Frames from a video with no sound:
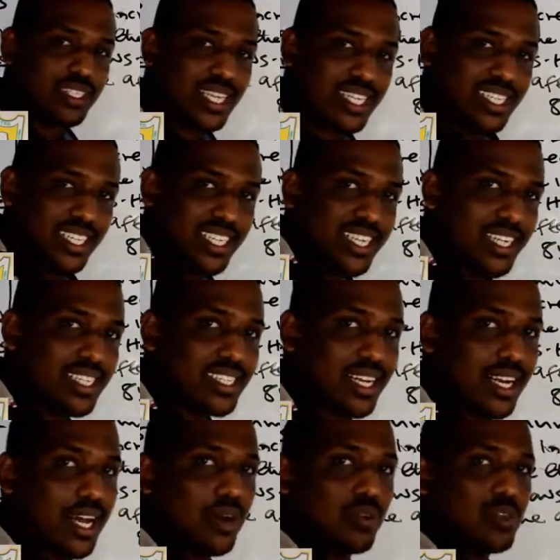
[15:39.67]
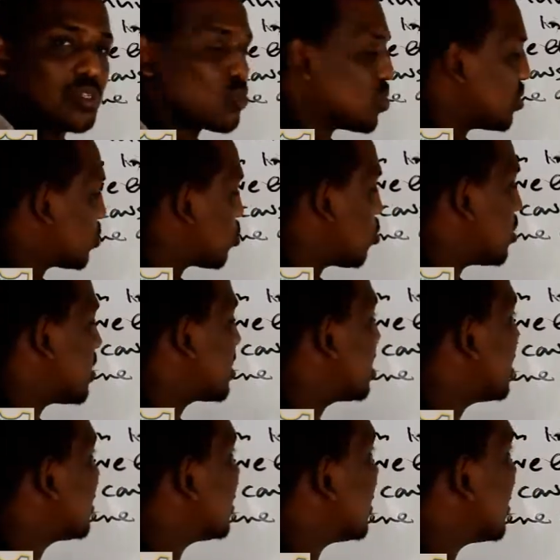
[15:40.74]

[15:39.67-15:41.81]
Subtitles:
has increased now. This one is called increase in